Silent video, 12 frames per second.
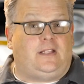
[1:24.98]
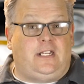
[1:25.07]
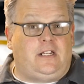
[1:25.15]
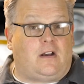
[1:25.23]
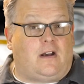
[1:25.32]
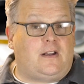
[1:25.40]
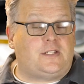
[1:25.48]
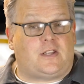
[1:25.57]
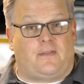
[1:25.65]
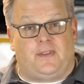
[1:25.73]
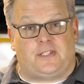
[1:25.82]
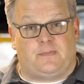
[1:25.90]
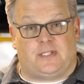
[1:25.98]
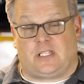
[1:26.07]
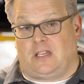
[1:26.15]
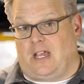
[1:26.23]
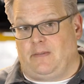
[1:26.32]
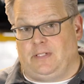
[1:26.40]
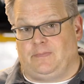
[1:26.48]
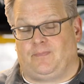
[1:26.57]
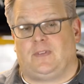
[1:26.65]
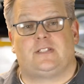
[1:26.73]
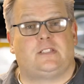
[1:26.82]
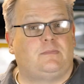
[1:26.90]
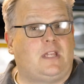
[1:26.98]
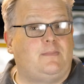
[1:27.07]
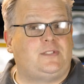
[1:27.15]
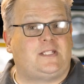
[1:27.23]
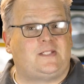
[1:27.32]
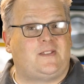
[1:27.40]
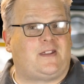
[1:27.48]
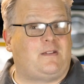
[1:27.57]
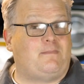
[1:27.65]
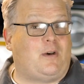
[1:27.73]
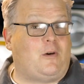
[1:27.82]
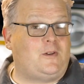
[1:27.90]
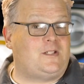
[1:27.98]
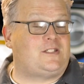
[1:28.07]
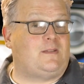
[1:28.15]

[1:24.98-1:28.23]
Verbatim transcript: leading cause of this misalignment? Sometimes it's the components